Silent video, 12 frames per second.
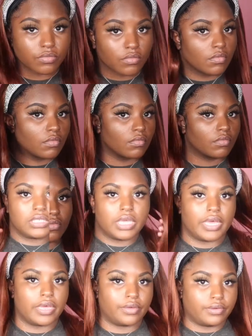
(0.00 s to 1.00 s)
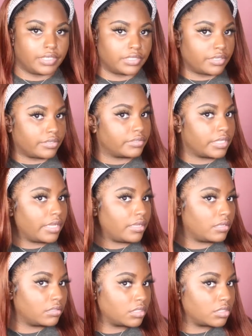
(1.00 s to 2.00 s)
This is how it turned
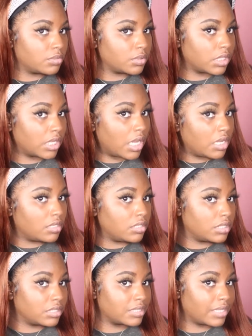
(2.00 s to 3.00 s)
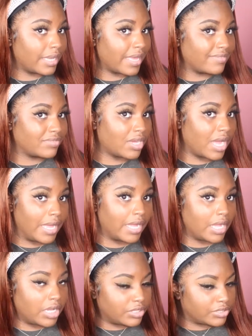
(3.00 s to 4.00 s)
out. This is what the color looks like after I
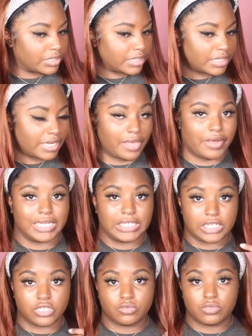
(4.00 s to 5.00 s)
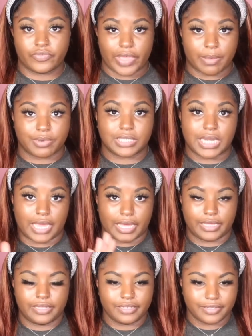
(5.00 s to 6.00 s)
colored it. Now I did use fabric
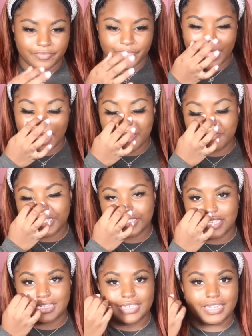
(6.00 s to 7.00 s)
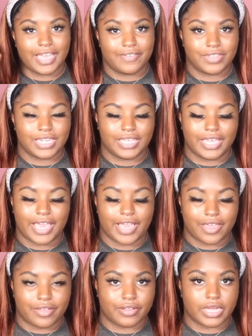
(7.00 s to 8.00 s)
dye because I didn't have any
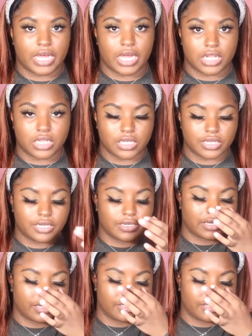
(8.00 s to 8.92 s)
hair color.